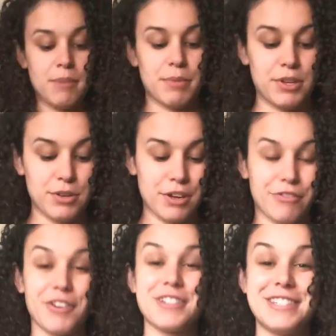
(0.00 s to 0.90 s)
but you get
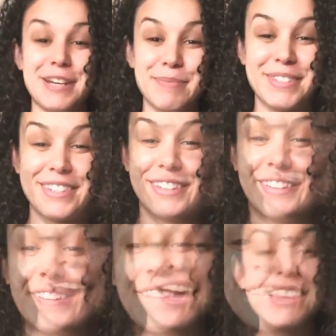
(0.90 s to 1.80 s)
first dibs.
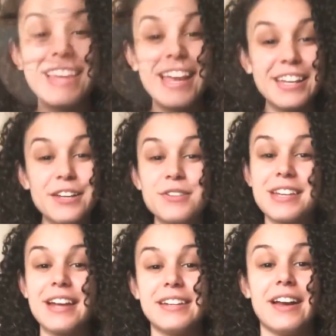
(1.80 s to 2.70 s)
And thank you,
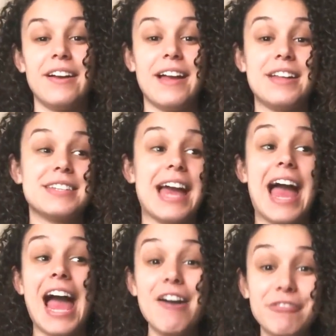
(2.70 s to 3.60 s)
Danielle, and to
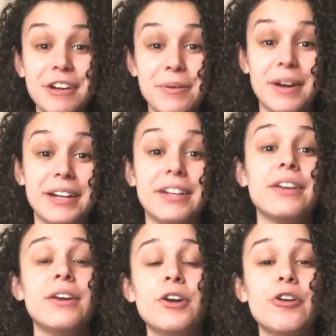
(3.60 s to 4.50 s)
everyone
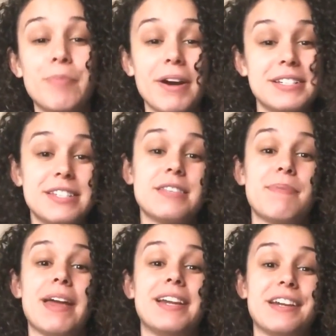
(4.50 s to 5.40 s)
who
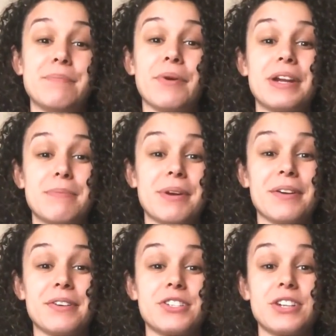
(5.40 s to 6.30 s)
participated in Morning
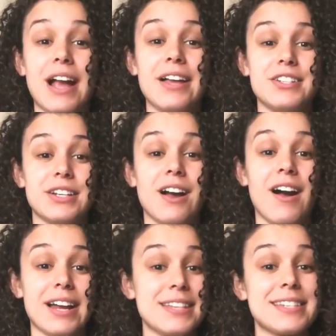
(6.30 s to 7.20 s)
Miracles Challenge in
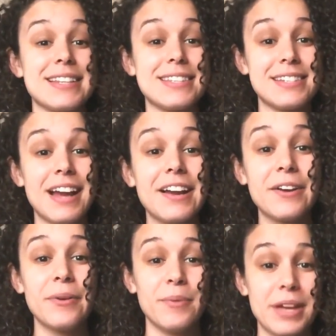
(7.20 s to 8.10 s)
August and stuck
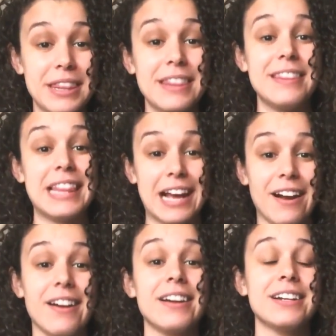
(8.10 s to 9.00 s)
with
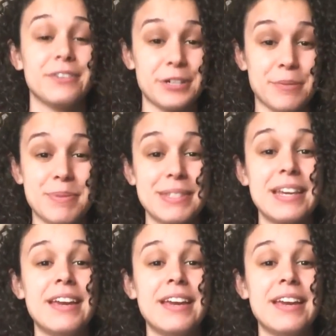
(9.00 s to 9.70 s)
their groups.